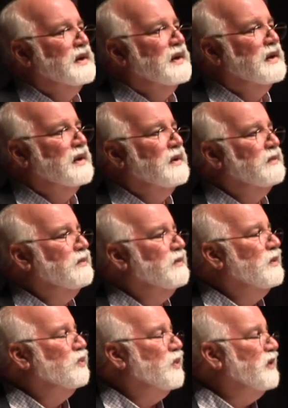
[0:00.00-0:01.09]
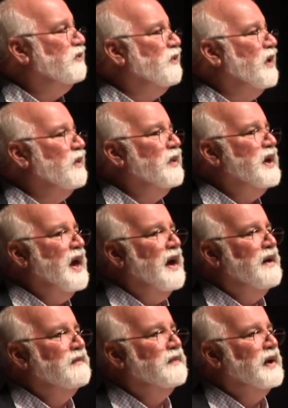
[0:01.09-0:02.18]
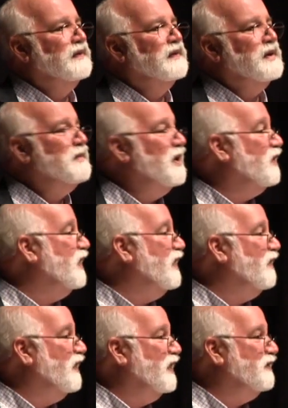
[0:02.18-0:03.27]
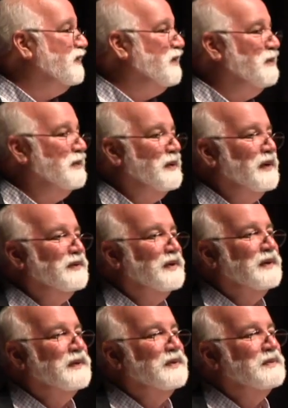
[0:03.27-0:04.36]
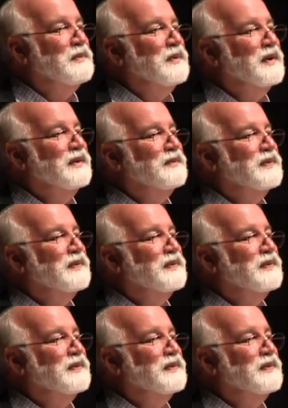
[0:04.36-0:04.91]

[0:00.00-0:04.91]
a, a, restaurant we have at the American Airlines terminal. I saw it this morning